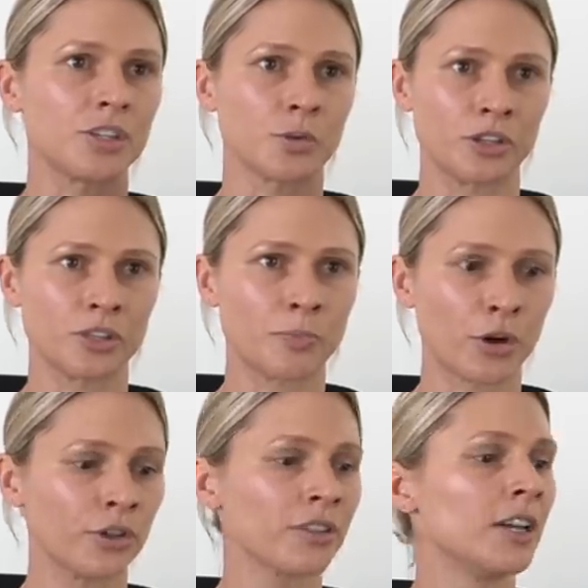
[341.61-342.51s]
Do you want to use
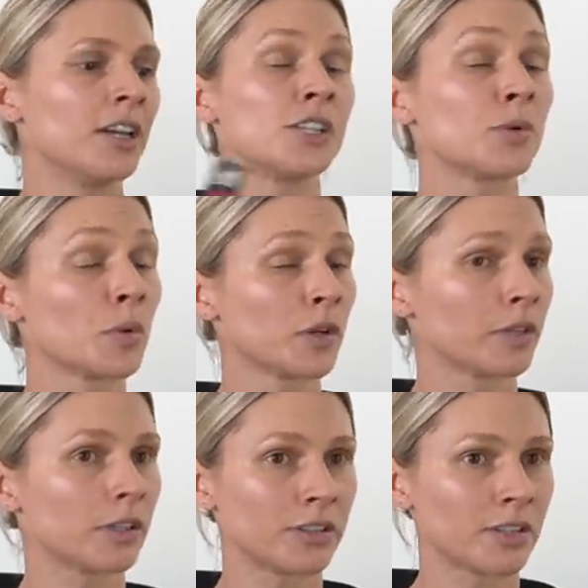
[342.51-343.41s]
both? Do we want to
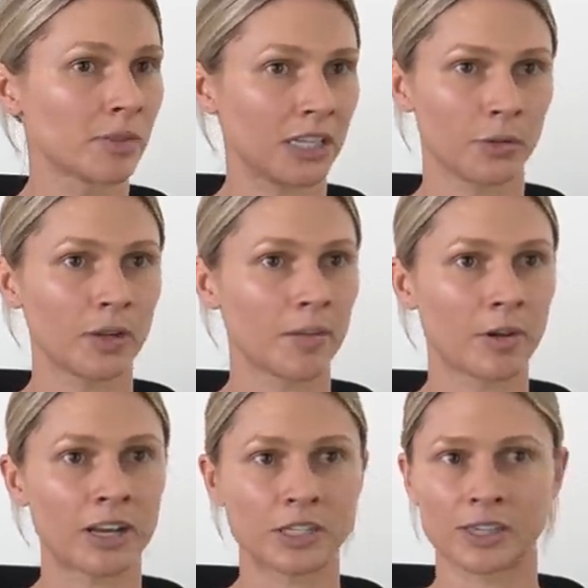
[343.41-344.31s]
include some liquid
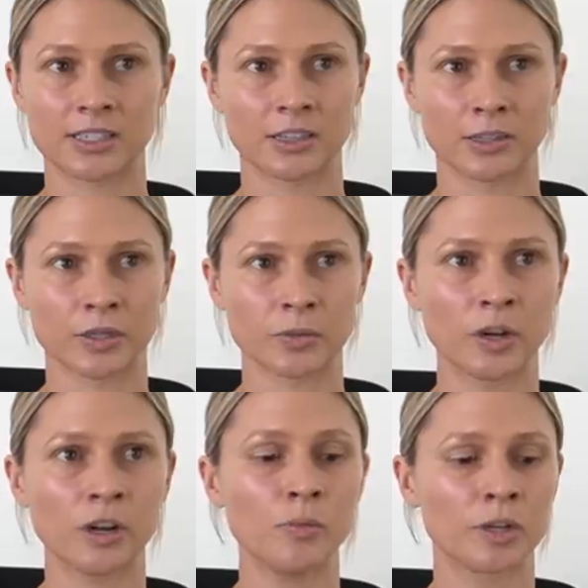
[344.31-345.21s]
carbohydrates in there as well?